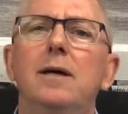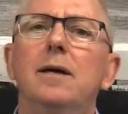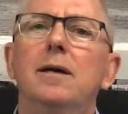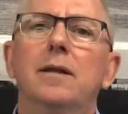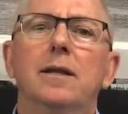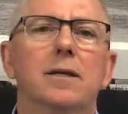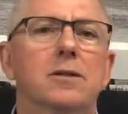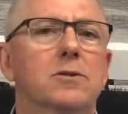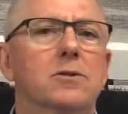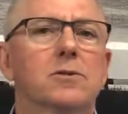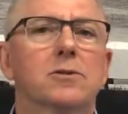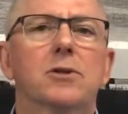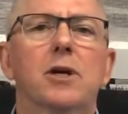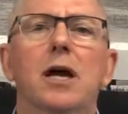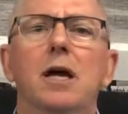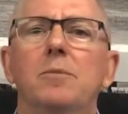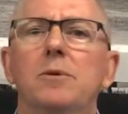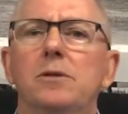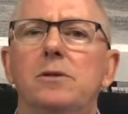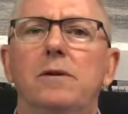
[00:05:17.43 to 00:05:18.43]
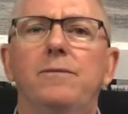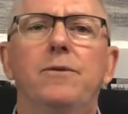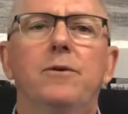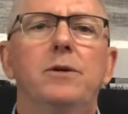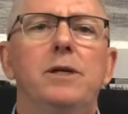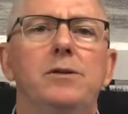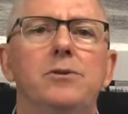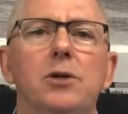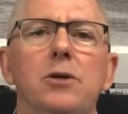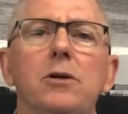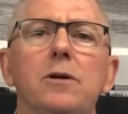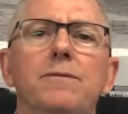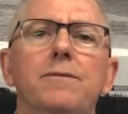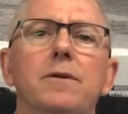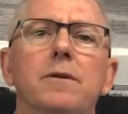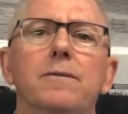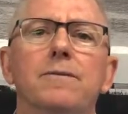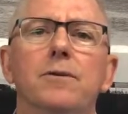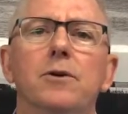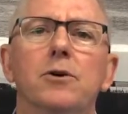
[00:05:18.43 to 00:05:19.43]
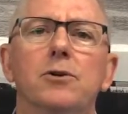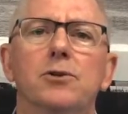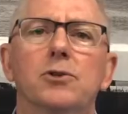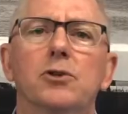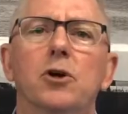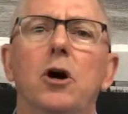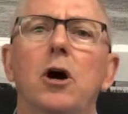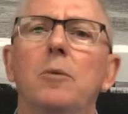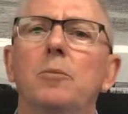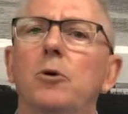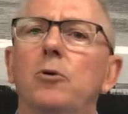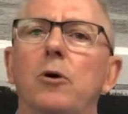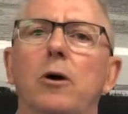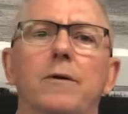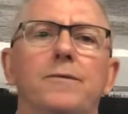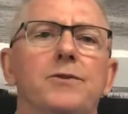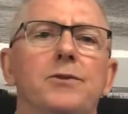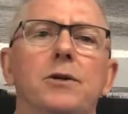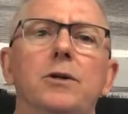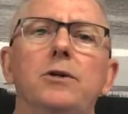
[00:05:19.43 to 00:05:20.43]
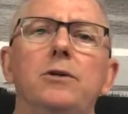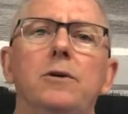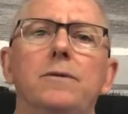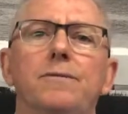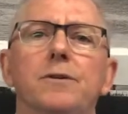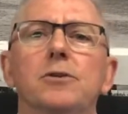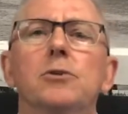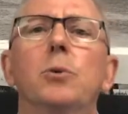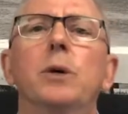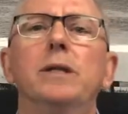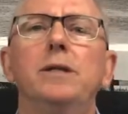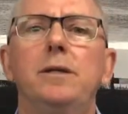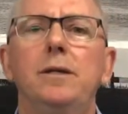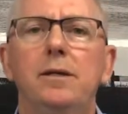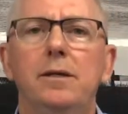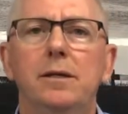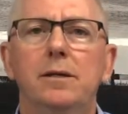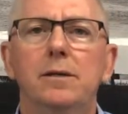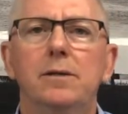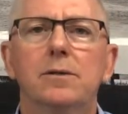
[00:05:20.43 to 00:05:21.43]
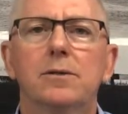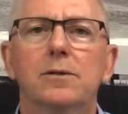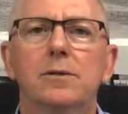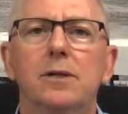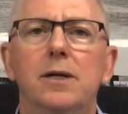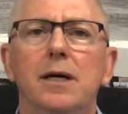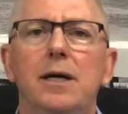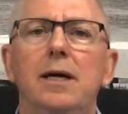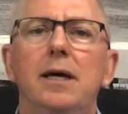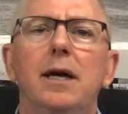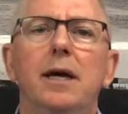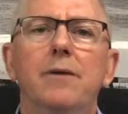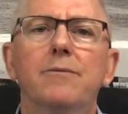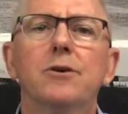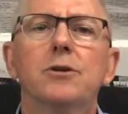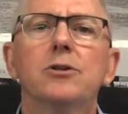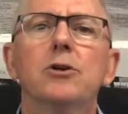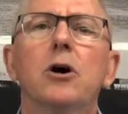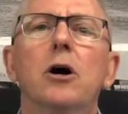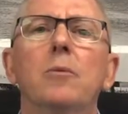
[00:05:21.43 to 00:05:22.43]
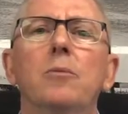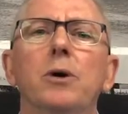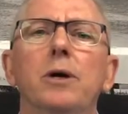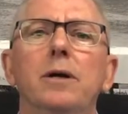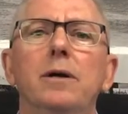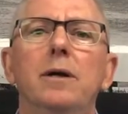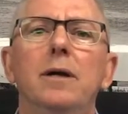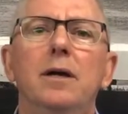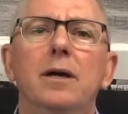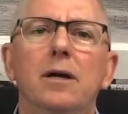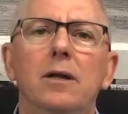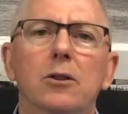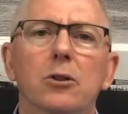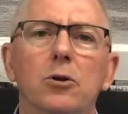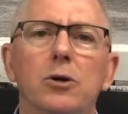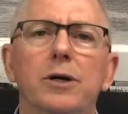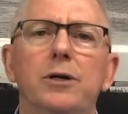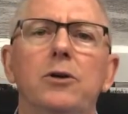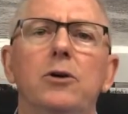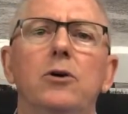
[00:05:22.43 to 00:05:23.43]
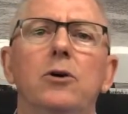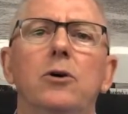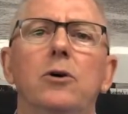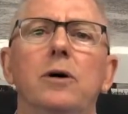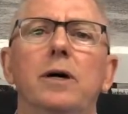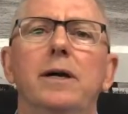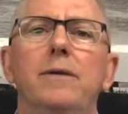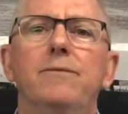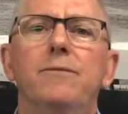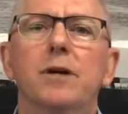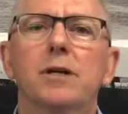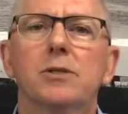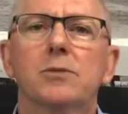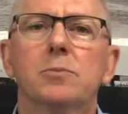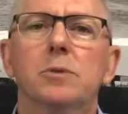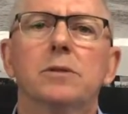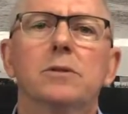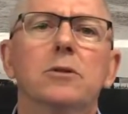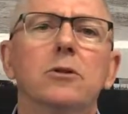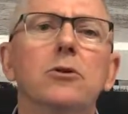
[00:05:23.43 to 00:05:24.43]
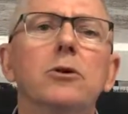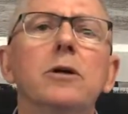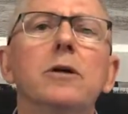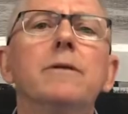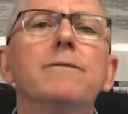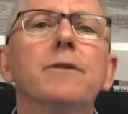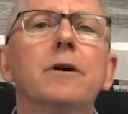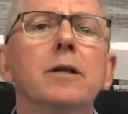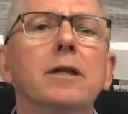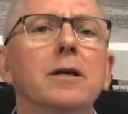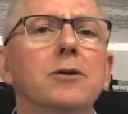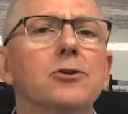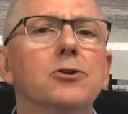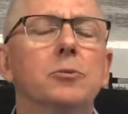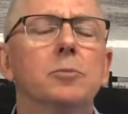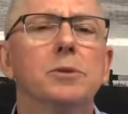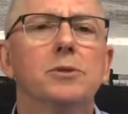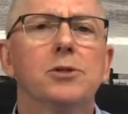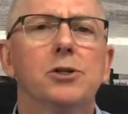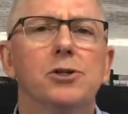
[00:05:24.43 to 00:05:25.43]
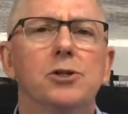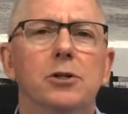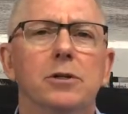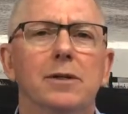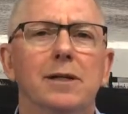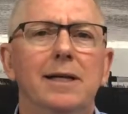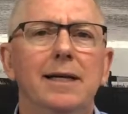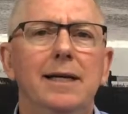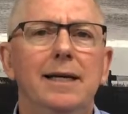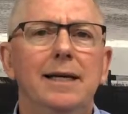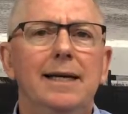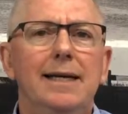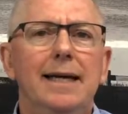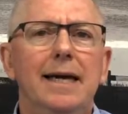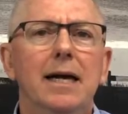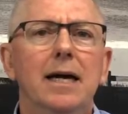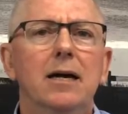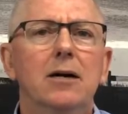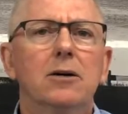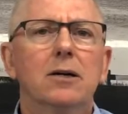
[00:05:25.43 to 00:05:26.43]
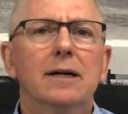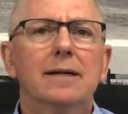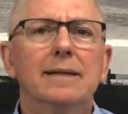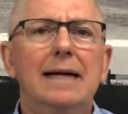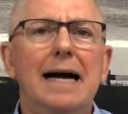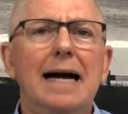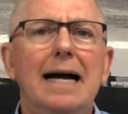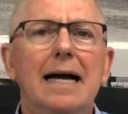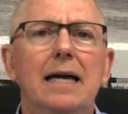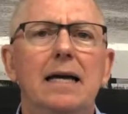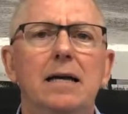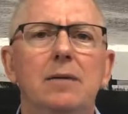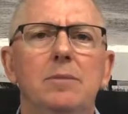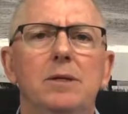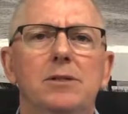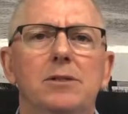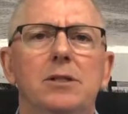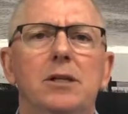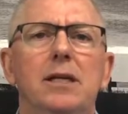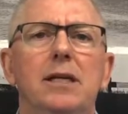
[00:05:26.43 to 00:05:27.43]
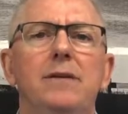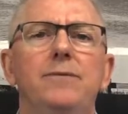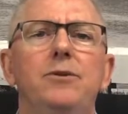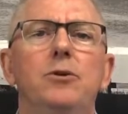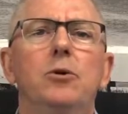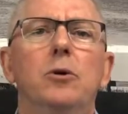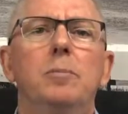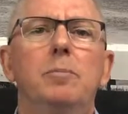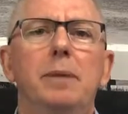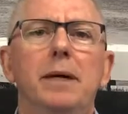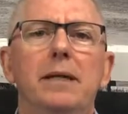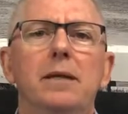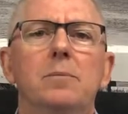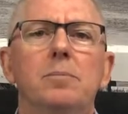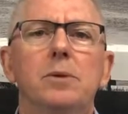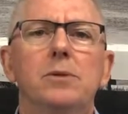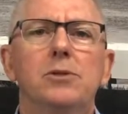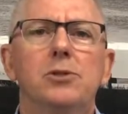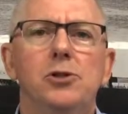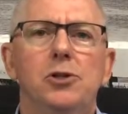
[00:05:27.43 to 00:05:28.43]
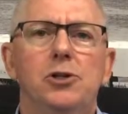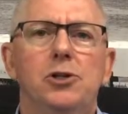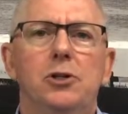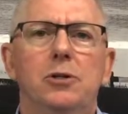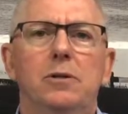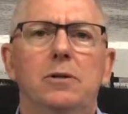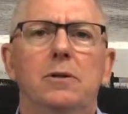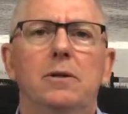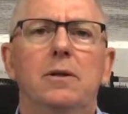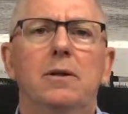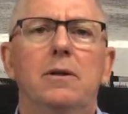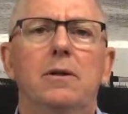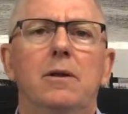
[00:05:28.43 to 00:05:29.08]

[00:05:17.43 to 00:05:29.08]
That's the same as if we see you for the first time or I've seen you for 20 years. Every time we look at your investments, look at your financial position, our aim is to give you a better position